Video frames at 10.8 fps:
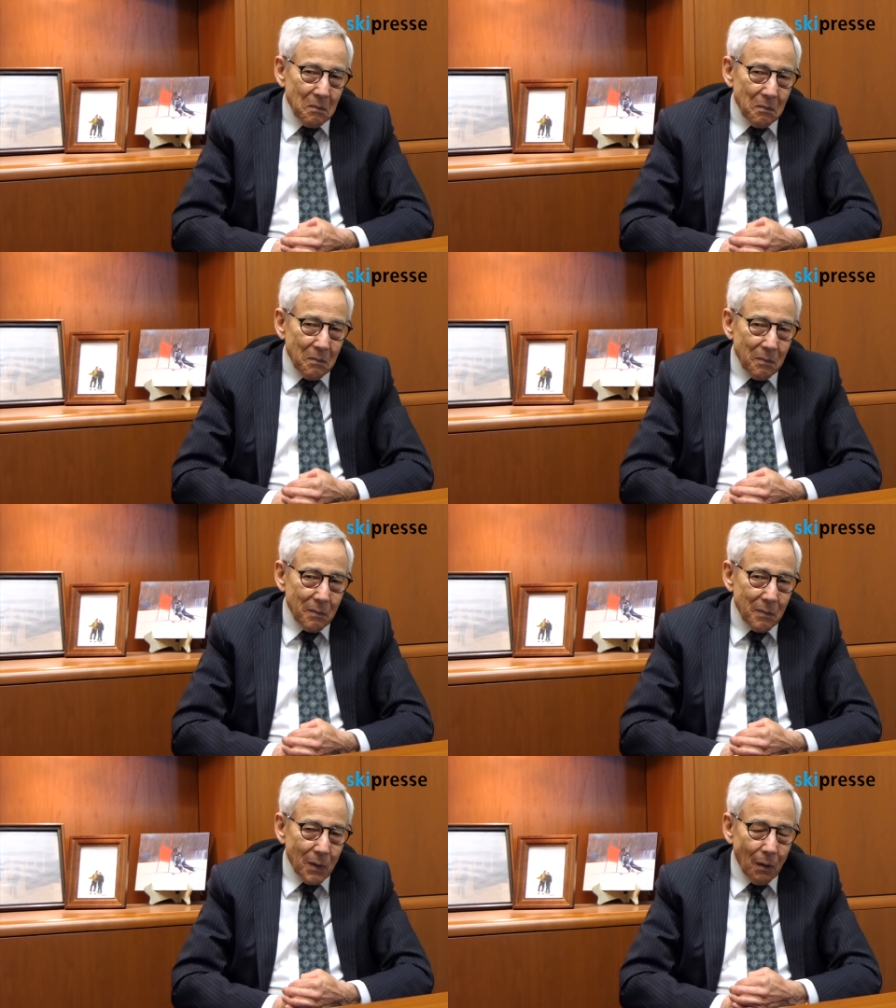of?
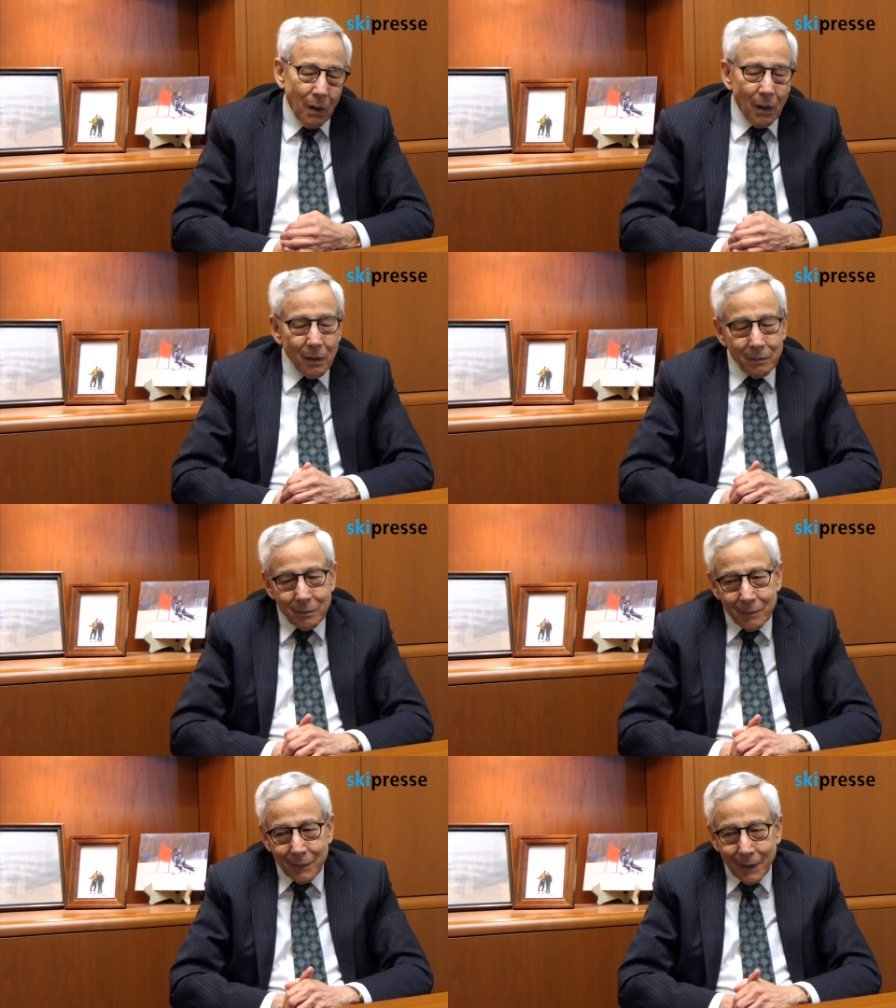Oh
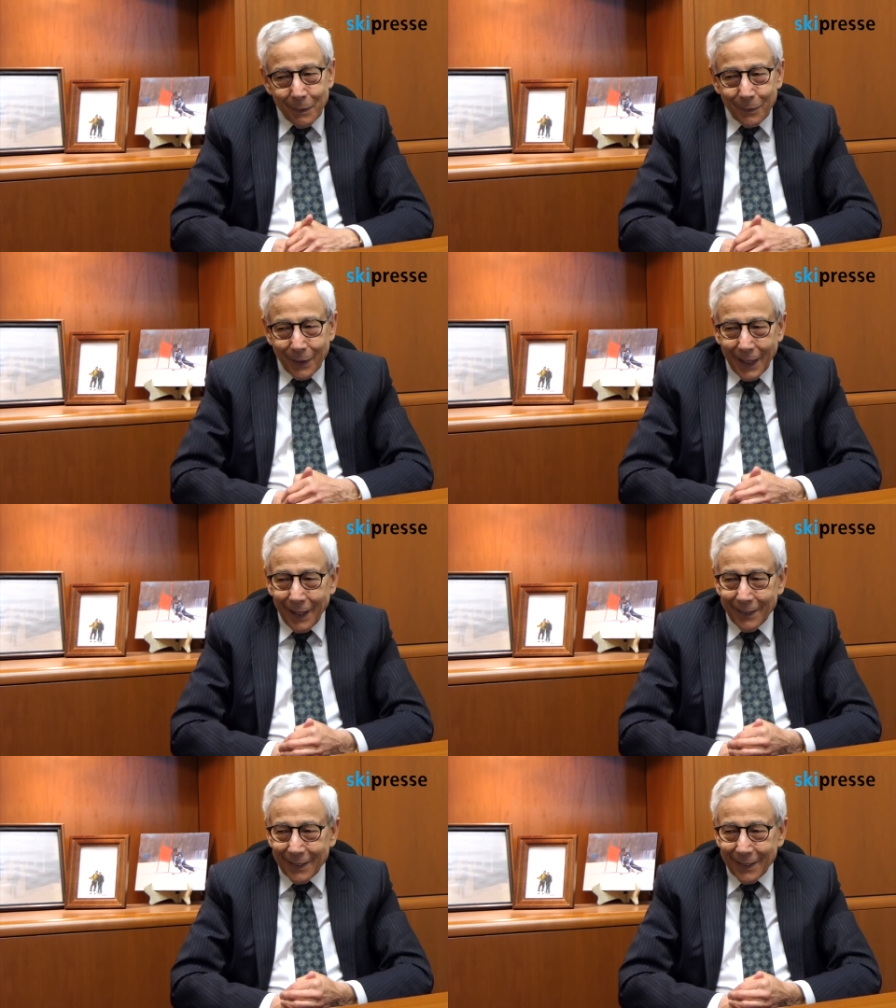proud.